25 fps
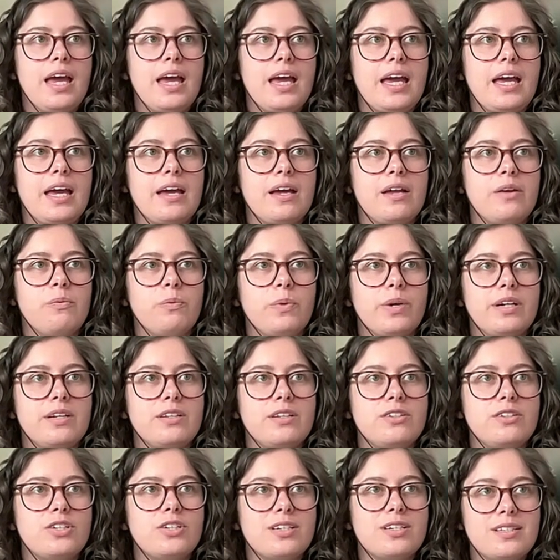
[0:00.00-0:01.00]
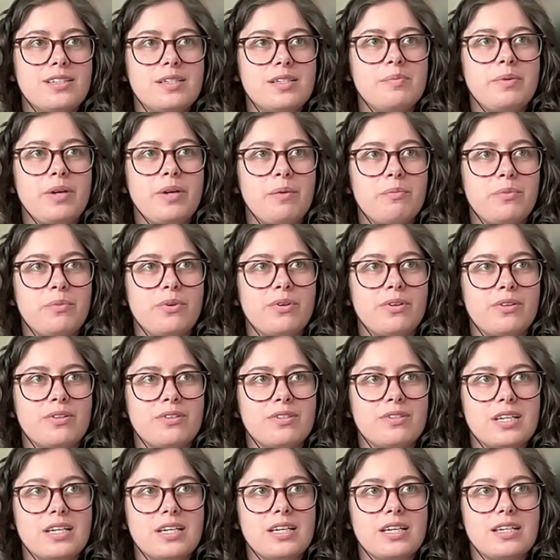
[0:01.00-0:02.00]
And what Justice Beyond
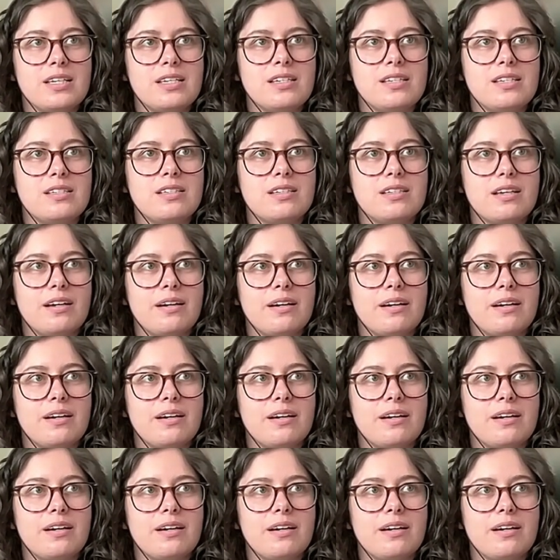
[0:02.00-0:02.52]
Borders is,